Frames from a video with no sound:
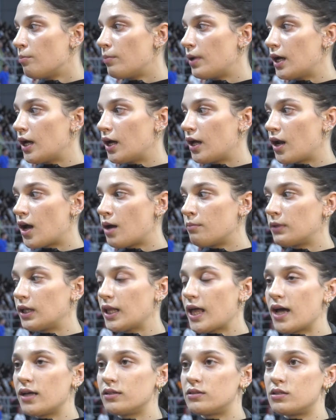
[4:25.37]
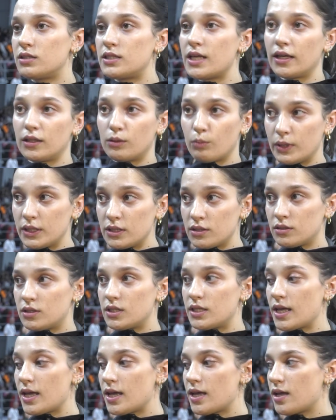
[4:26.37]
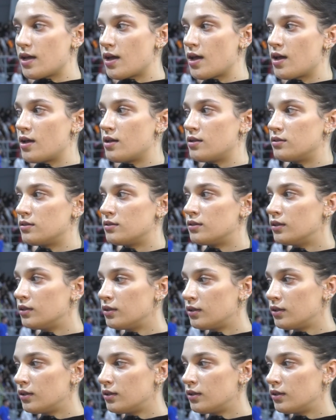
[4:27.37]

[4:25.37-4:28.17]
but I'm glad to take the win today. And